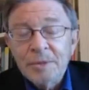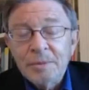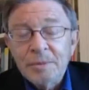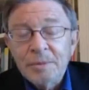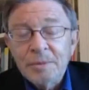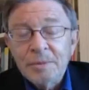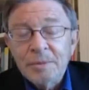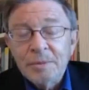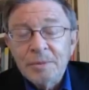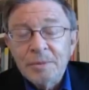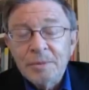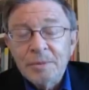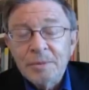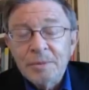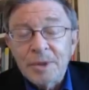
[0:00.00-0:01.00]
Because if
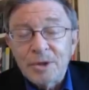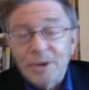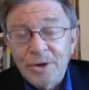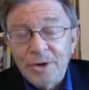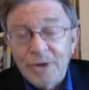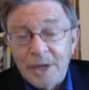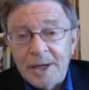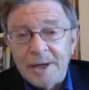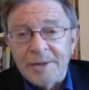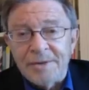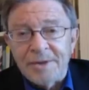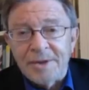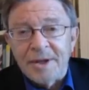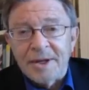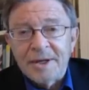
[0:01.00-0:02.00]
we learned
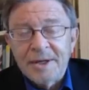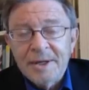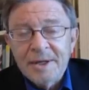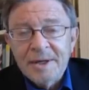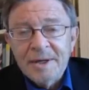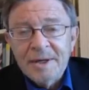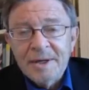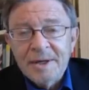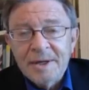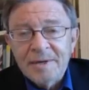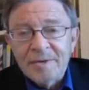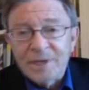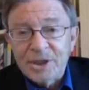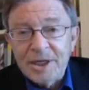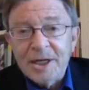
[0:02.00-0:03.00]
anything from the
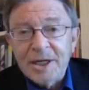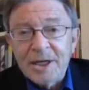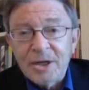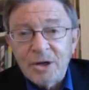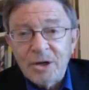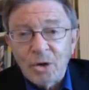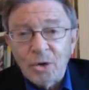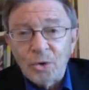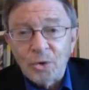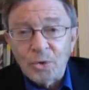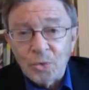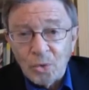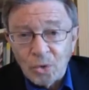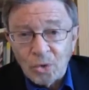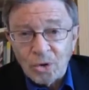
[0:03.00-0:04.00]
preceding Cold
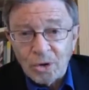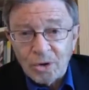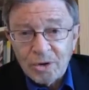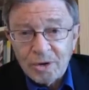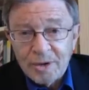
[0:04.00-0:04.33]
War